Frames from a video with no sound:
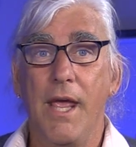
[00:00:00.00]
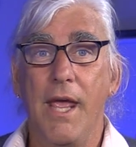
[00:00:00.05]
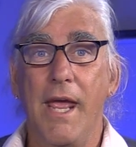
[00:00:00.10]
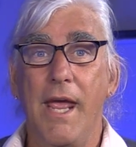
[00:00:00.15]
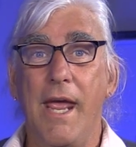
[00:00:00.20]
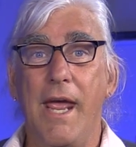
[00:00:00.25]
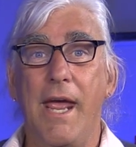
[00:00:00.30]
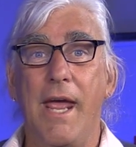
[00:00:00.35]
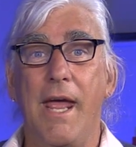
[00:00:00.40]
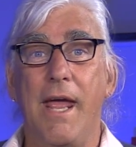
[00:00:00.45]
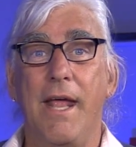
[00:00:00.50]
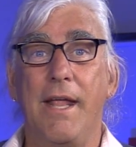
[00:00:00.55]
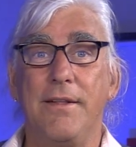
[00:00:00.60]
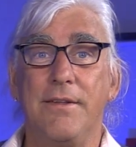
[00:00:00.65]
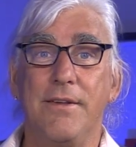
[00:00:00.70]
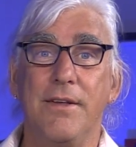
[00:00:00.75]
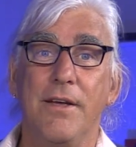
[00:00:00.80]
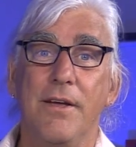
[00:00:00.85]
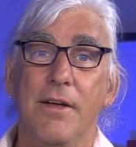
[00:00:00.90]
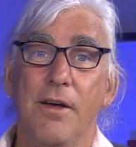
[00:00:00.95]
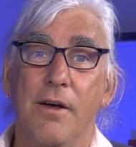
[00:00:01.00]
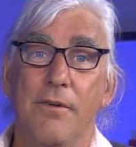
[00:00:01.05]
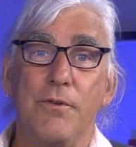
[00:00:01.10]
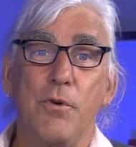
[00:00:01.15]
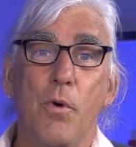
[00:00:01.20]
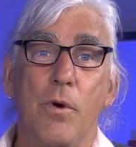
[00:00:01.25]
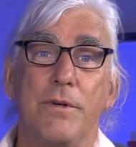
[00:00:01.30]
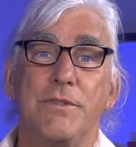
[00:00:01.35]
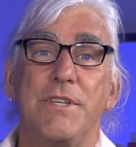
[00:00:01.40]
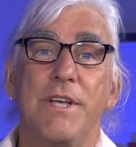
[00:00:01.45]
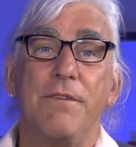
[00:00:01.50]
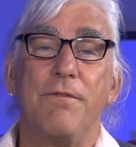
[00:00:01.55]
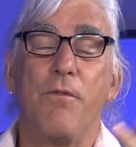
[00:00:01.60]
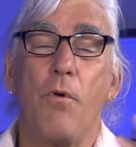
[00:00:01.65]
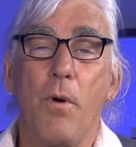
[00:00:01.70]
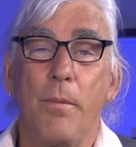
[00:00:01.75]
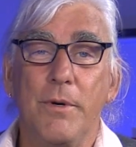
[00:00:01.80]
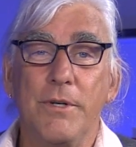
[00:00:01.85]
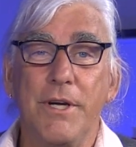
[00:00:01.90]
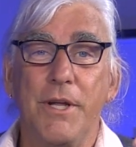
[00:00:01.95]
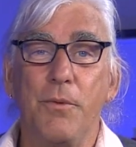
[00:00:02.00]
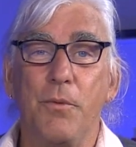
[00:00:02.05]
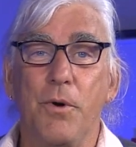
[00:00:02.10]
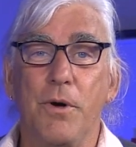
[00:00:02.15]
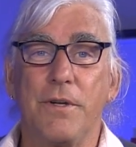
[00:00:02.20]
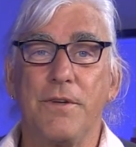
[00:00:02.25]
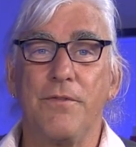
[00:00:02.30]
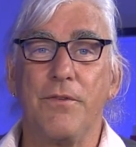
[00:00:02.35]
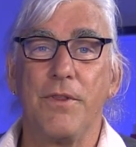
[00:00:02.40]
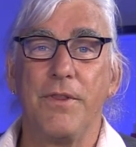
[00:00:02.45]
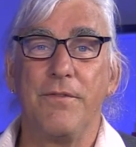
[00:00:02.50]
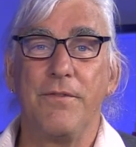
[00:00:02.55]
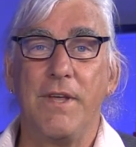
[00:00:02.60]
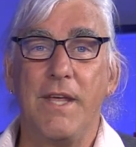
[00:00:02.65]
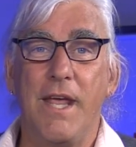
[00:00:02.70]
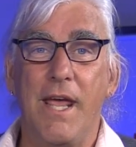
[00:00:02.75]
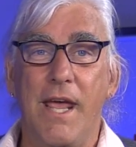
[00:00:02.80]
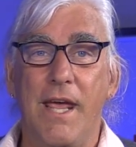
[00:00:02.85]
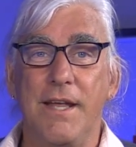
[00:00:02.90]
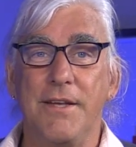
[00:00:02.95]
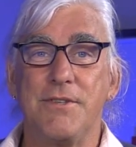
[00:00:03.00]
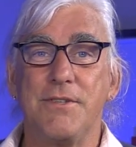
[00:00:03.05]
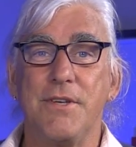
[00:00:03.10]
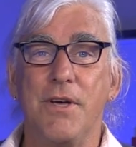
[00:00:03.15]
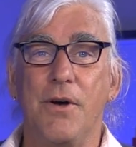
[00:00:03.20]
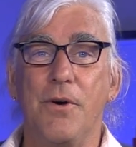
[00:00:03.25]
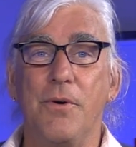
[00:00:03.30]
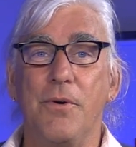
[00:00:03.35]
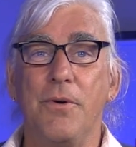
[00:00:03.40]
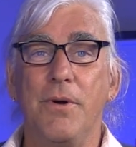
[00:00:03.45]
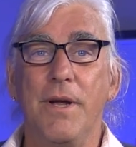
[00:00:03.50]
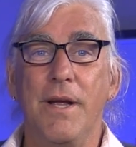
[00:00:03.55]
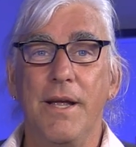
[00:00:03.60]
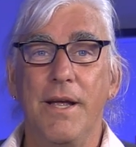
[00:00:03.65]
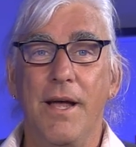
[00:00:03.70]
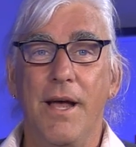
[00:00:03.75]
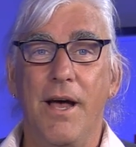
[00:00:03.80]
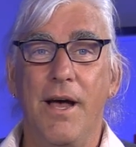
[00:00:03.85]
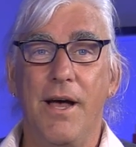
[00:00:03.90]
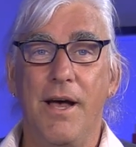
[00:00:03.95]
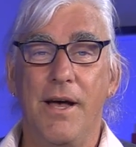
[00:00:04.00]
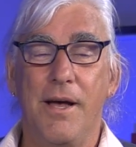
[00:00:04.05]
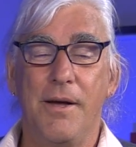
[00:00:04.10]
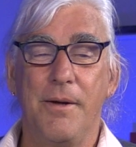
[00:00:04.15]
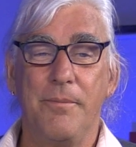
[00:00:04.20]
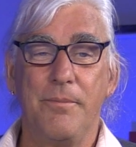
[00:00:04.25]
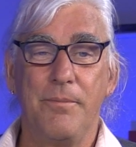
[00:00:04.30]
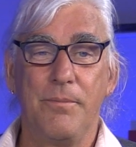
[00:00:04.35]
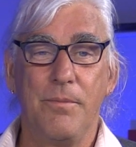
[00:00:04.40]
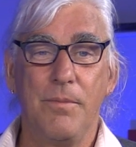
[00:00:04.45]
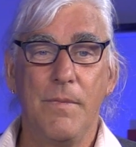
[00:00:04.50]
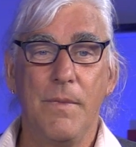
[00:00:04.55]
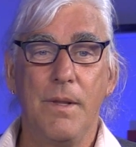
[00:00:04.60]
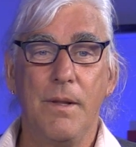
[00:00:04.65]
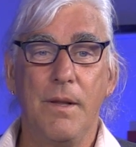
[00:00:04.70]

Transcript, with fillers: And of course, he formerly worked for the VA, so um,